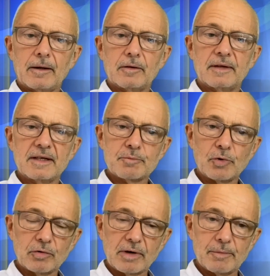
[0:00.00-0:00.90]
This
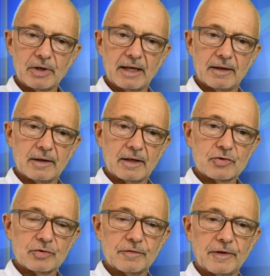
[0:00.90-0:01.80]
program again, and
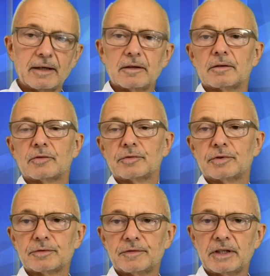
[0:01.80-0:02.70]
just
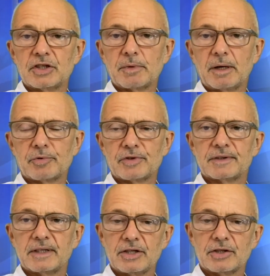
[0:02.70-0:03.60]
to finish my
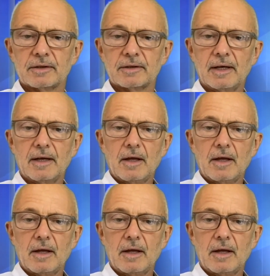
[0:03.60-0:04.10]
presentation,